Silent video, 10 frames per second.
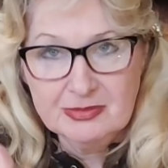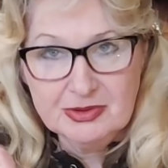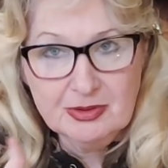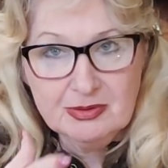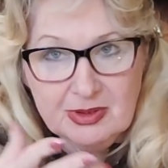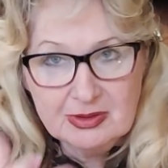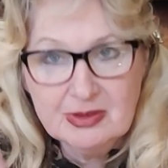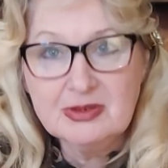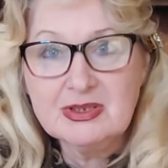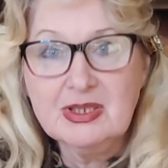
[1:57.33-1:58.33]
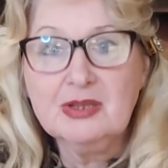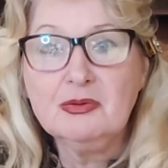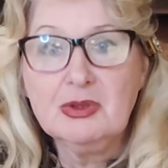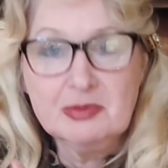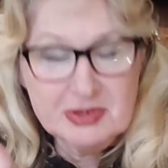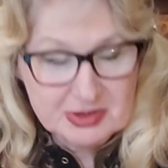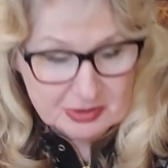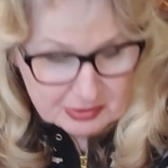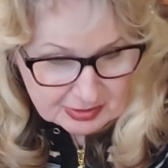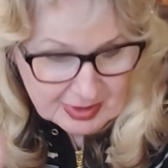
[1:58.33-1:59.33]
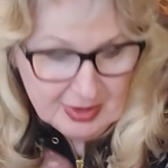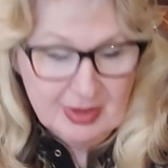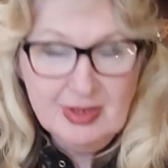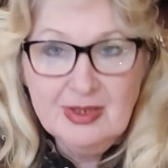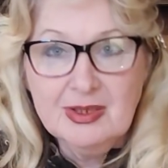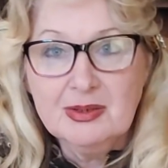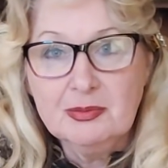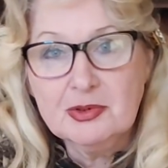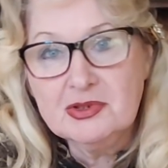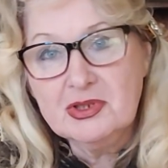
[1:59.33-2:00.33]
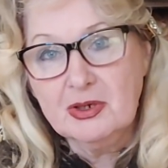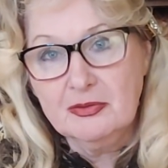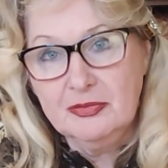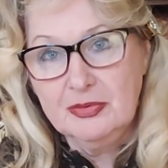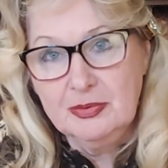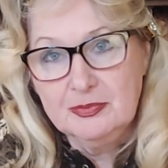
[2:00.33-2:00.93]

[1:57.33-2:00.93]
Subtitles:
So the skin will be still preserved.